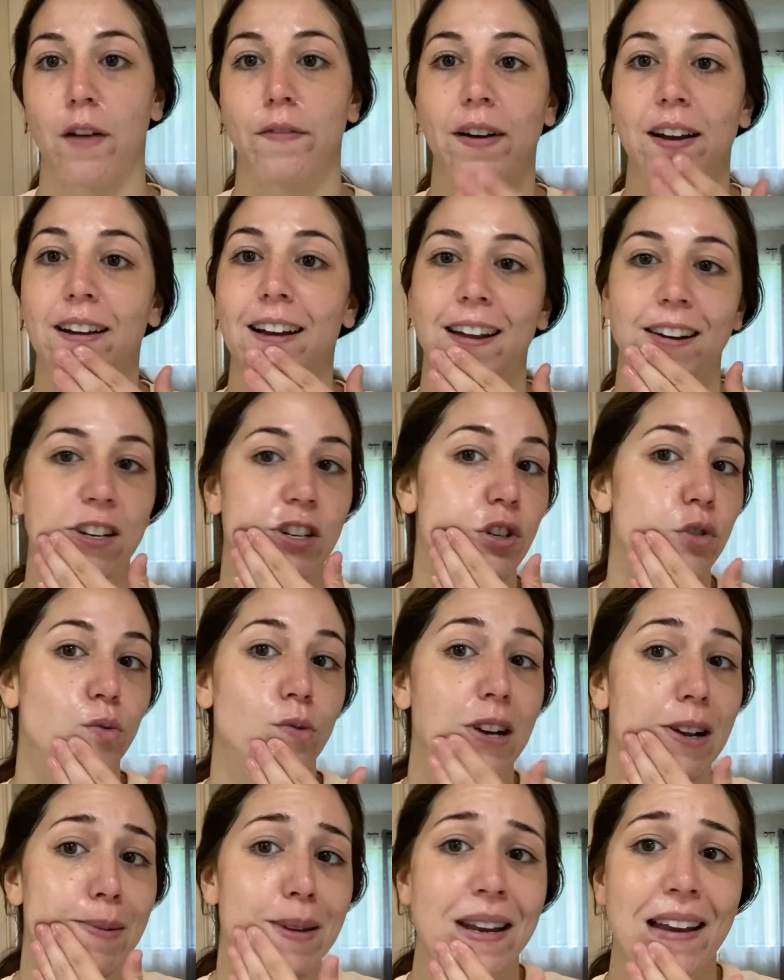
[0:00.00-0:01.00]
I kind of just
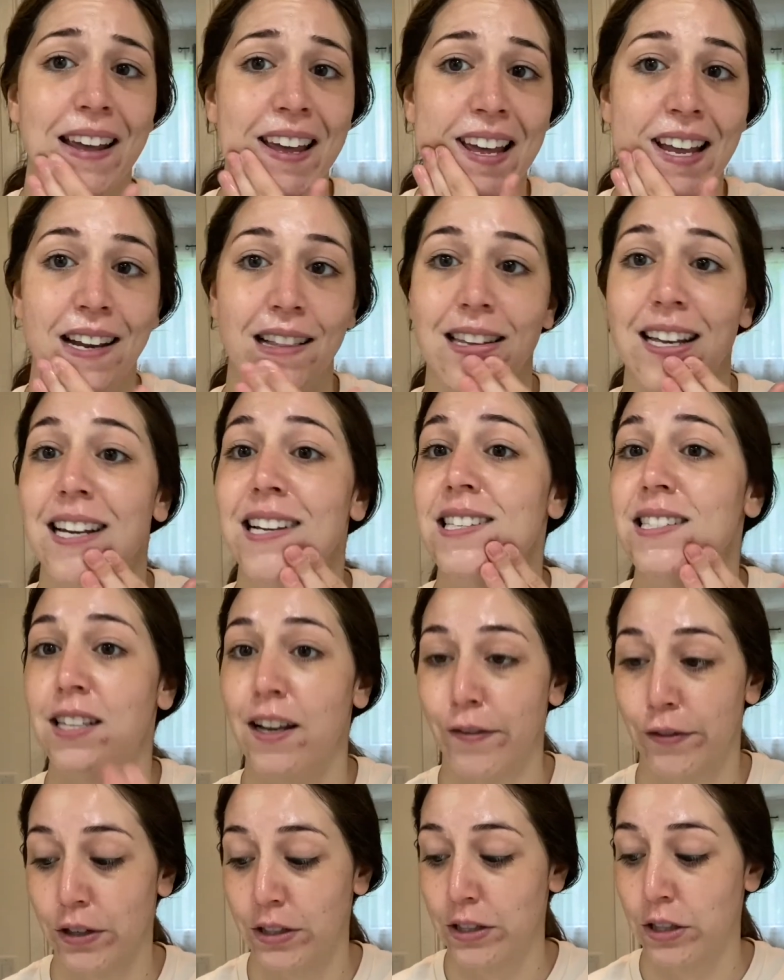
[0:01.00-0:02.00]
rub it in, let it sit
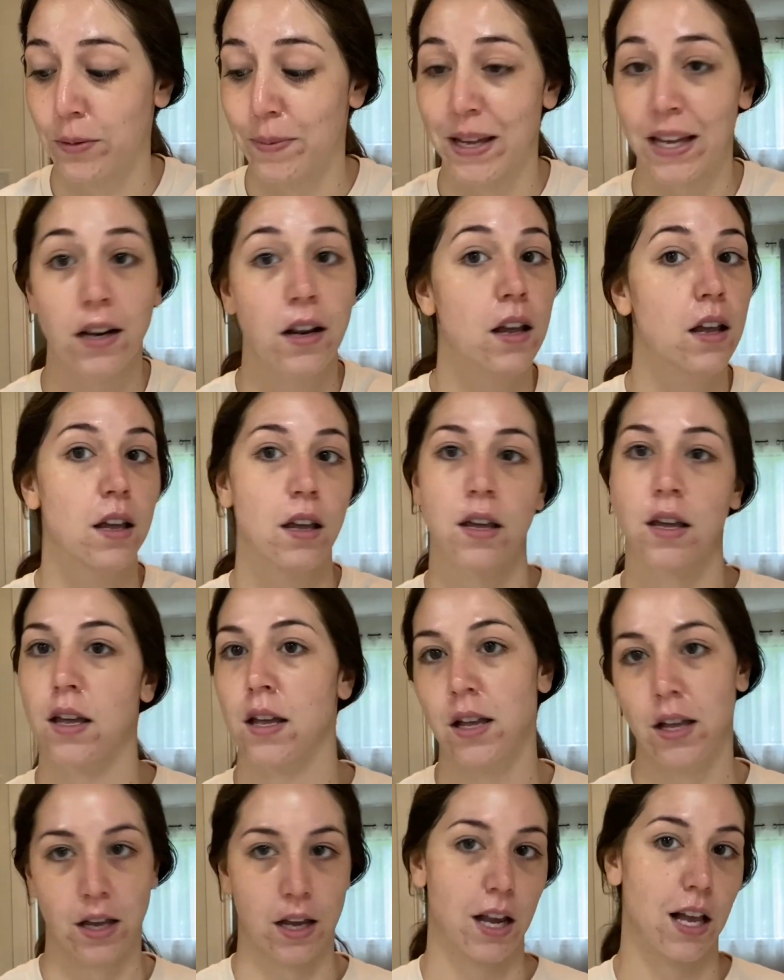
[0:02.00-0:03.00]
for a little bit,
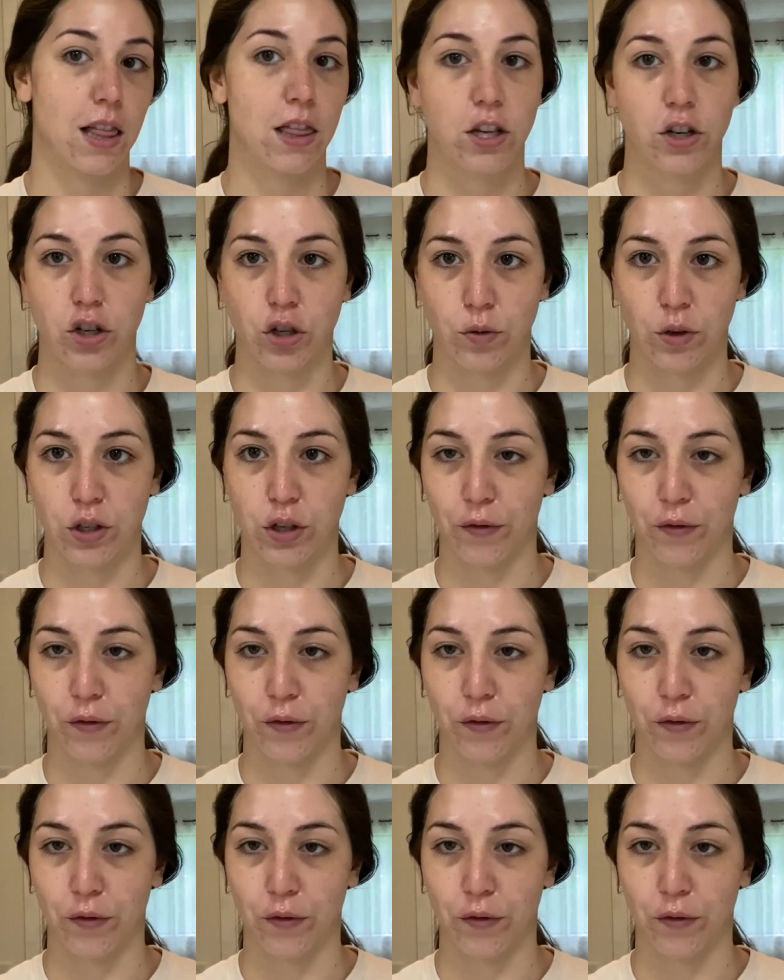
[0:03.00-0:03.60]
and then just rinse your